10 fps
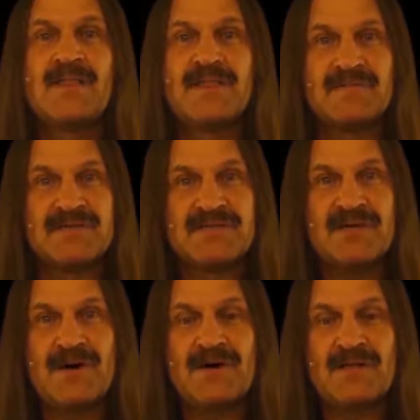The
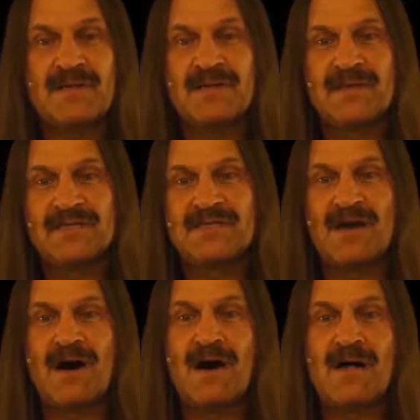result is
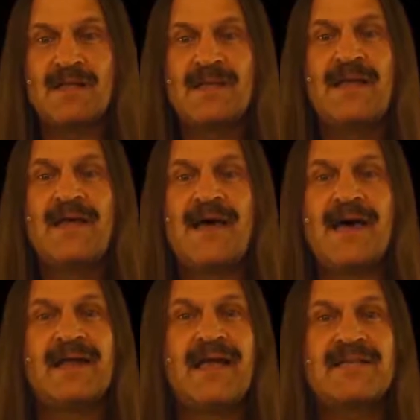called
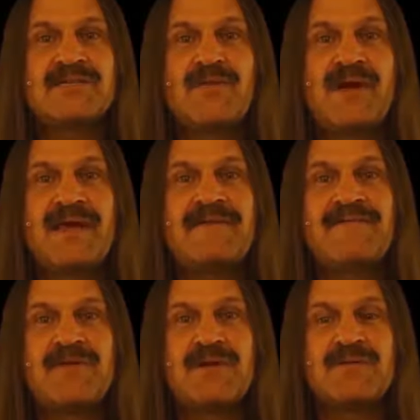an X-ray
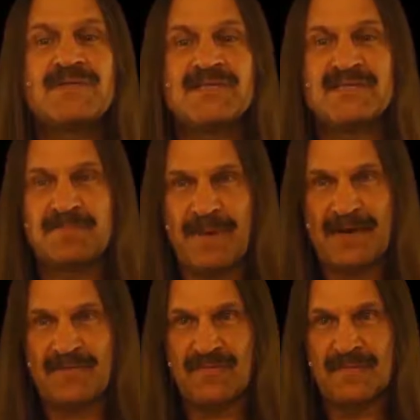frequency
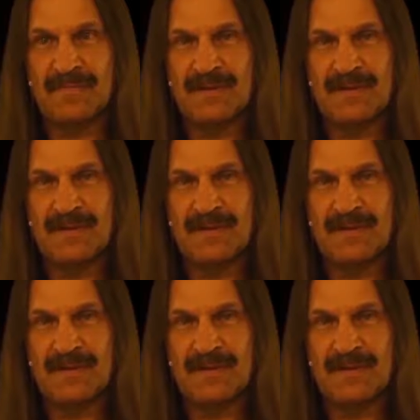spectrum.